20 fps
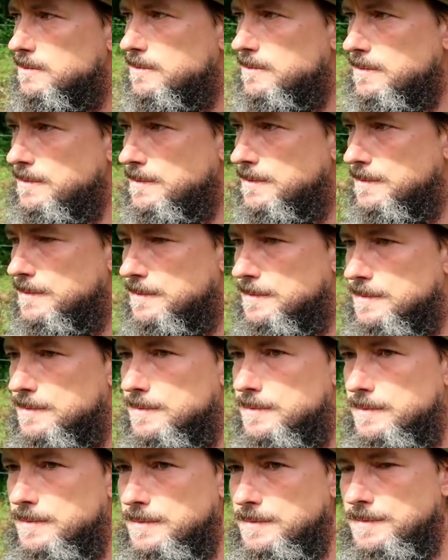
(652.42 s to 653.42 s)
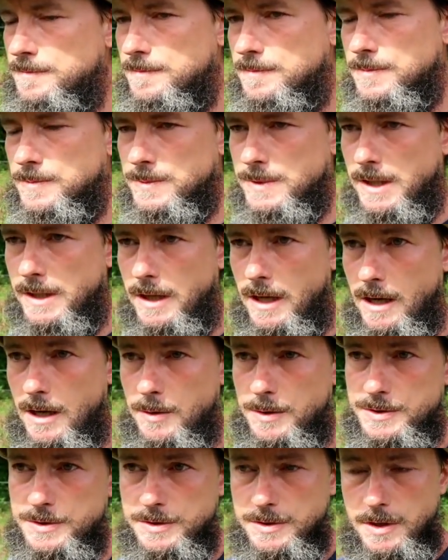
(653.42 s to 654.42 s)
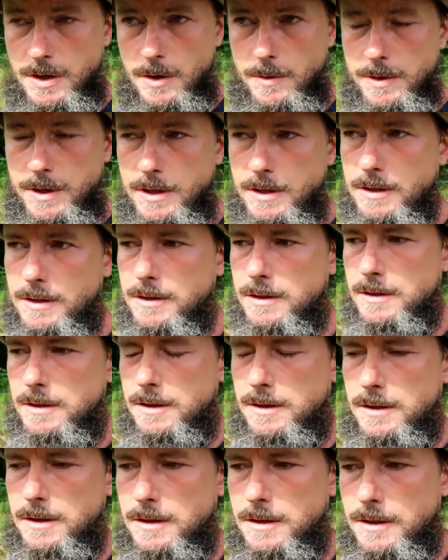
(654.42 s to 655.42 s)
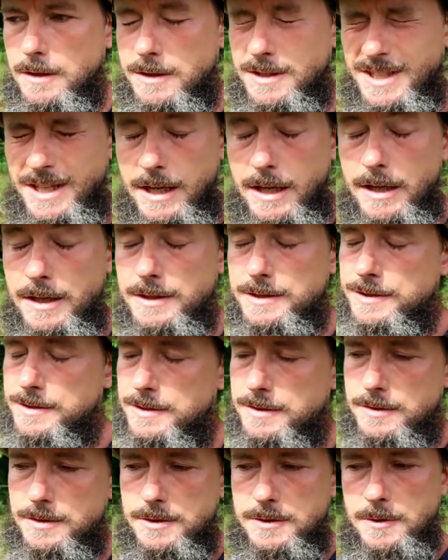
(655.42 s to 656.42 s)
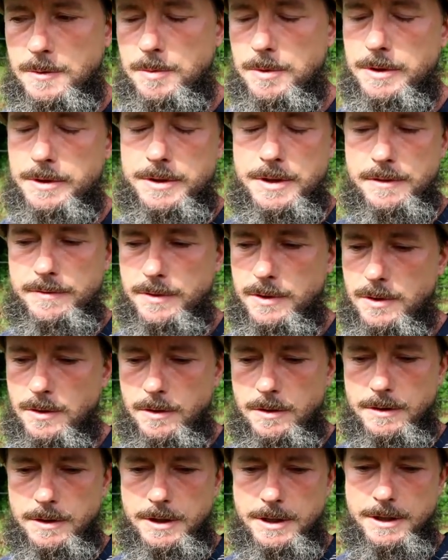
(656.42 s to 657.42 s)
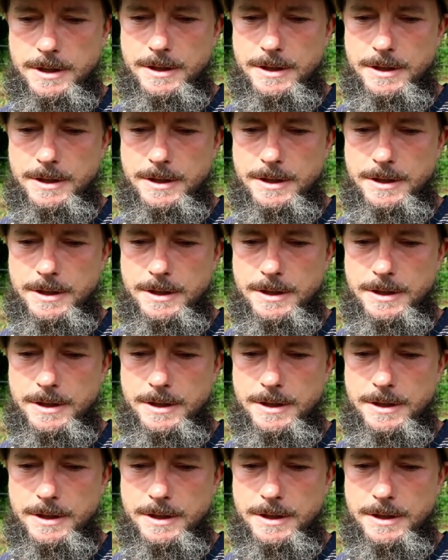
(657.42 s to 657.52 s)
and how it's going. Yeah, it's super difficult,